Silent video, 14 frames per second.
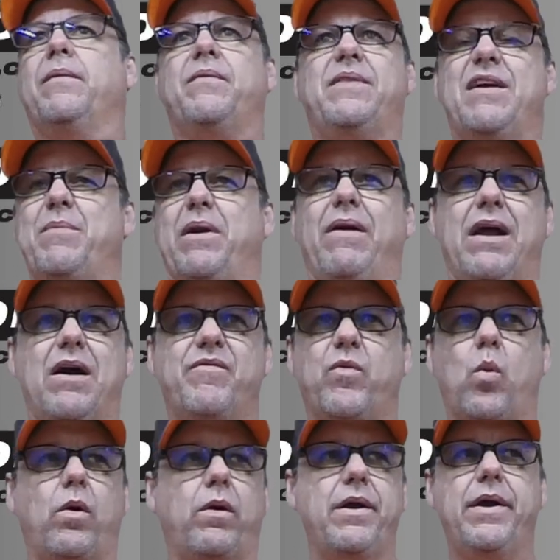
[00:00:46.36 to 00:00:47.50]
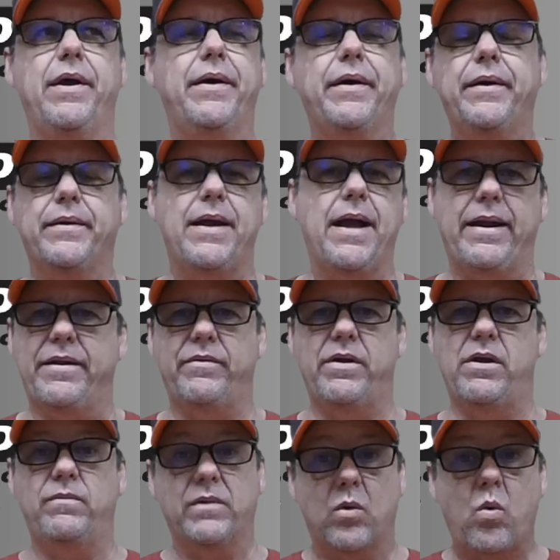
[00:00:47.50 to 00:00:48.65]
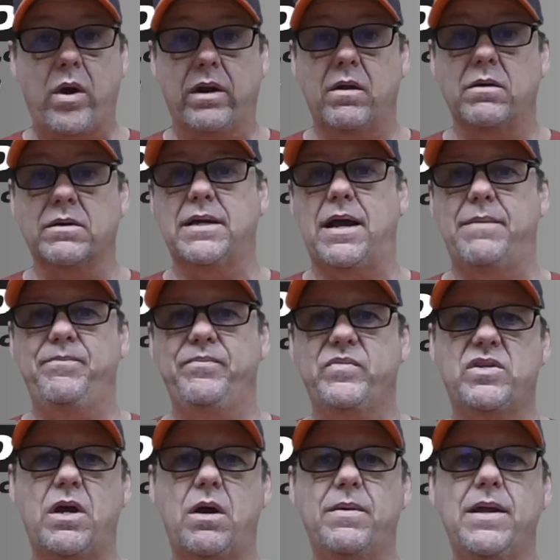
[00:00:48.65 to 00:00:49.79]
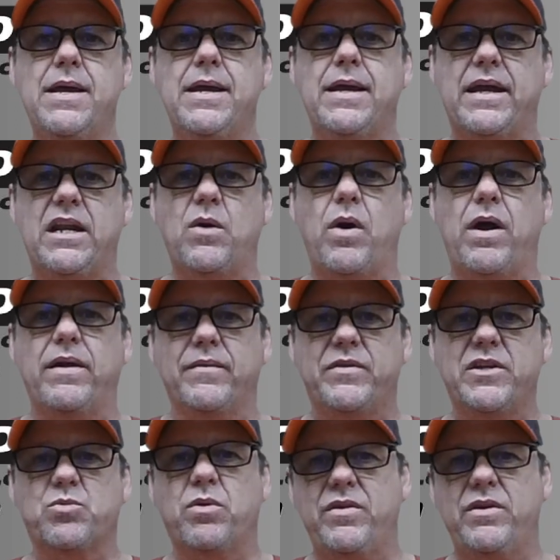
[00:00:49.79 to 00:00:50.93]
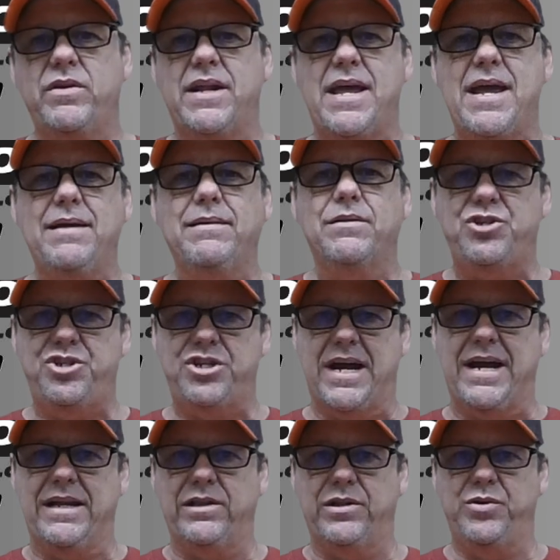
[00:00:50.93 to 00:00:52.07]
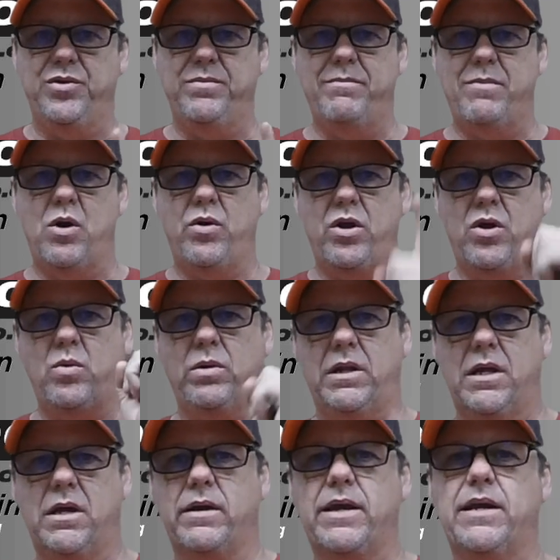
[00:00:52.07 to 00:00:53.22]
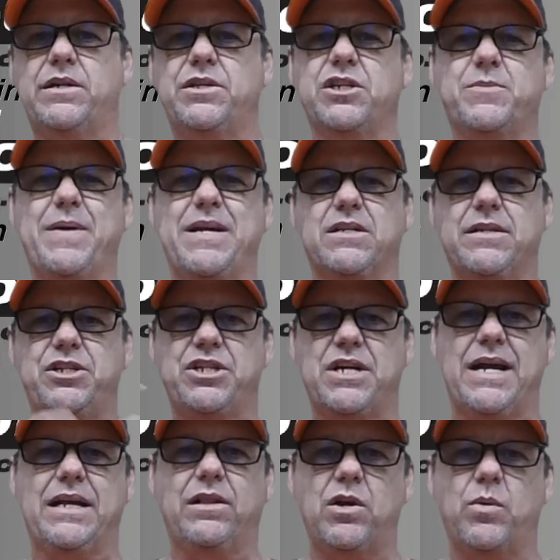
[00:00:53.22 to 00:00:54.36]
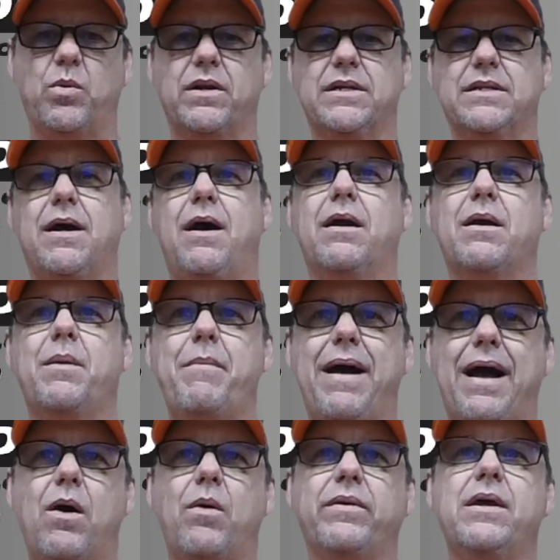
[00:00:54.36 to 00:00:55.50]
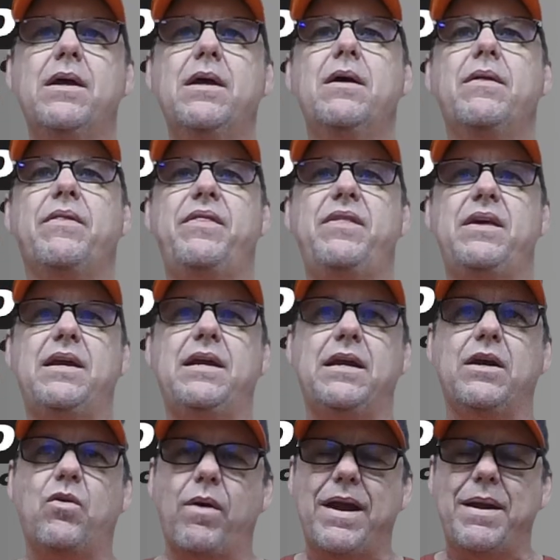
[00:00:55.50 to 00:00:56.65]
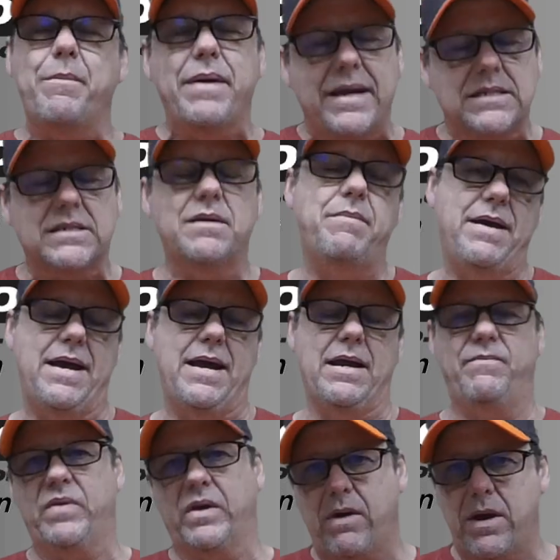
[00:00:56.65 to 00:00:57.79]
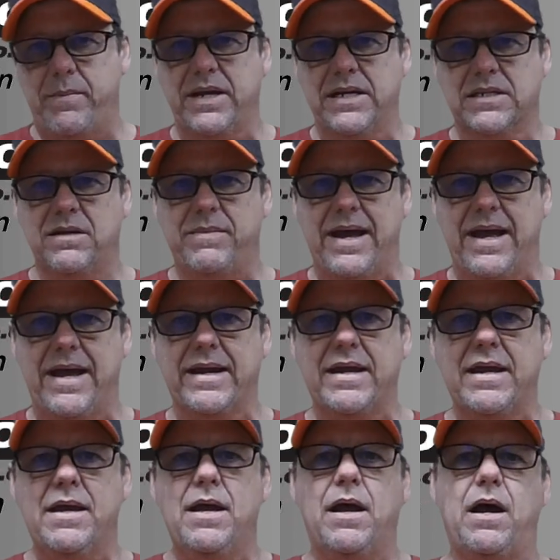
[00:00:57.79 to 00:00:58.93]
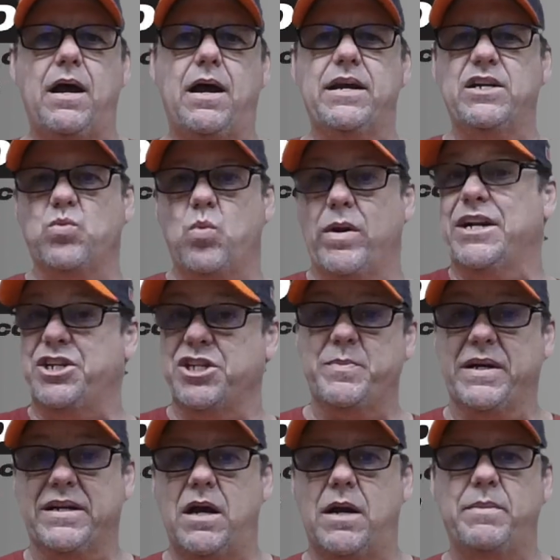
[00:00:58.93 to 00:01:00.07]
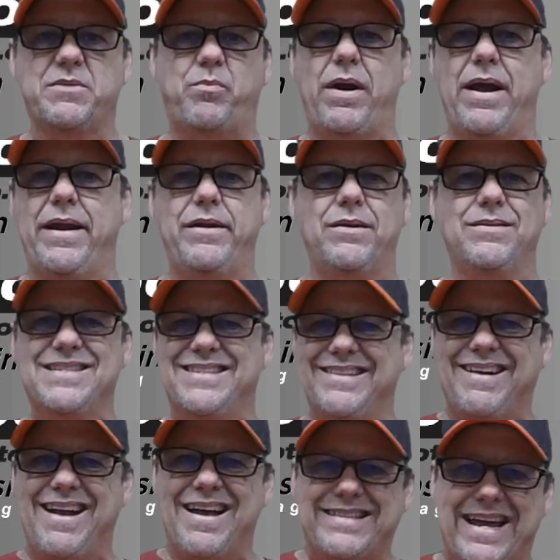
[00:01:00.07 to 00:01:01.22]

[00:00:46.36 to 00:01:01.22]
They've been around for, God, I don't know, quite a long time. So, anyway, this review today, Giant Loop Moto luggage, especially the Giant Loop. We're going to talk about the Great Basin bag. The Great Basin bag is one I just picked up. It's brand new. It's still got